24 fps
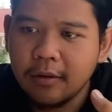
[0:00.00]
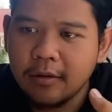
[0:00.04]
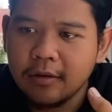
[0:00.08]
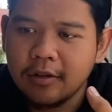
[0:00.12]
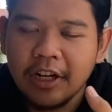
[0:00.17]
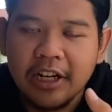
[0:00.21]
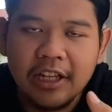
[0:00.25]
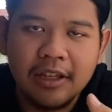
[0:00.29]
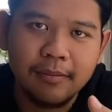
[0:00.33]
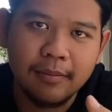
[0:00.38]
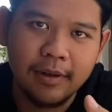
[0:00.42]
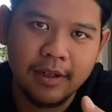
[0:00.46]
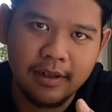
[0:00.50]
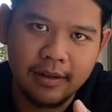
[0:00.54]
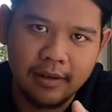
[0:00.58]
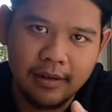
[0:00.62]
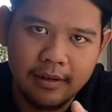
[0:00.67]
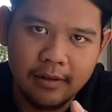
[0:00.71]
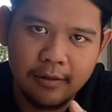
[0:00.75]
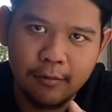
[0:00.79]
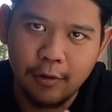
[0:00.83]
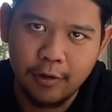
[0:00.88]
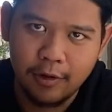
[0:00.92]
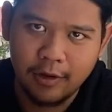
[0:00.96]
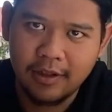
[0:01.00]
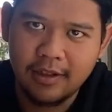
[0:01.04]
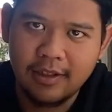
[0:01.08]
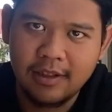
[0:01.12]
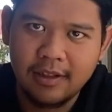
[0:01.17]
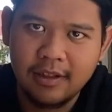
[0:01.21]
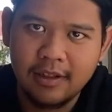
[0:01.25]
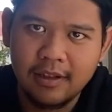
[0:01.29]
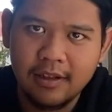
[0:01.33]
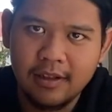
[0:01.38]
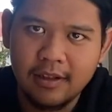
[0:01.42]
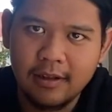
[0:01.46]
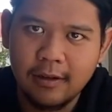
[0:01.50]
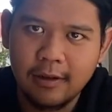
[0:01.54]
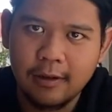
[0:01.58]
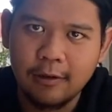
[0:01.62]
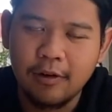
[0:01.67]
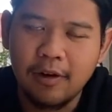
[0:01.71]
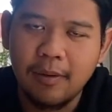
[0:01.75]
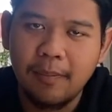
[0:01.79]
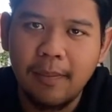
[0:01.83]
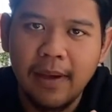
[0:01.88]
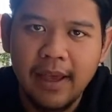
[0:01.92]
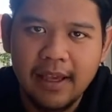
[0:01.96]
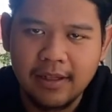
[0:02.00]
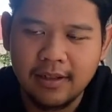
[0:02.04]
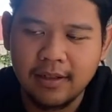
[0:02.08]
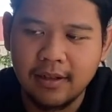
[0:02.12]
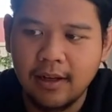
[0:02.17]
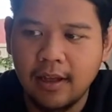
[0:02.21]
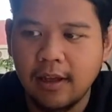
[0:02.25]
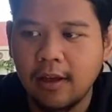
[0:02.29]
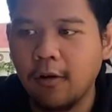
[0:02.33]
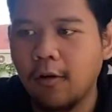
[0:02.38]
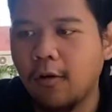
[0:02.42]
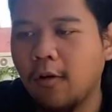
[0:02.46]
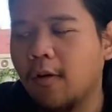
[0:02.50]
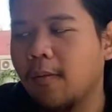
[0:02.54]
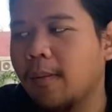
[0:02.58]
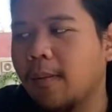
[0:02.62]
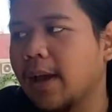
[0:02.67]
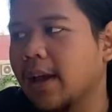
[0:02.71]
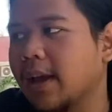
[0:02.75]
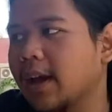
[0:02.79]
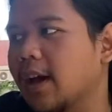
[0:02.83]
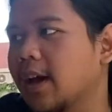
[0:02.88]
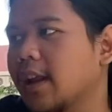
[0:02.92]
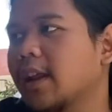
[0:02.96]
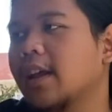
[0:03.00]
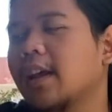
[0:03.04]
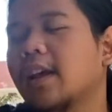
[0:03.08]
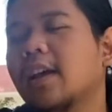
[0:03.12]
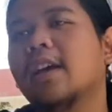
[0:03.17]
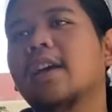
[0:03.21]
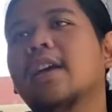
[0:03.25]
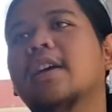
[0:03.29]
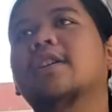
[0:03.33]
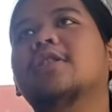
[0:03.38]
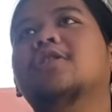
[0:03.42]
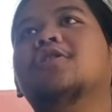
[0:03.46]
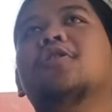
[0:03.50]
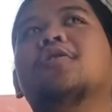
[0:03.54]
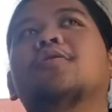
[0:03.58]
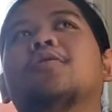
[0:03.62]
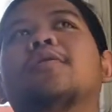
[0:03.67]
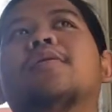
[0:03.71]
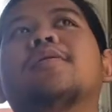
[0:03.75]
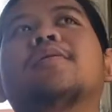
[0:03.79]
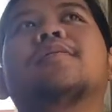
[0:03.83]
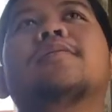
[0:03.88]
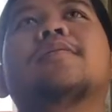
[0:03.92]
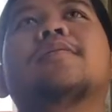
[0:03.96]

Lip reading: treatment works to the patient. Like, oh my god. So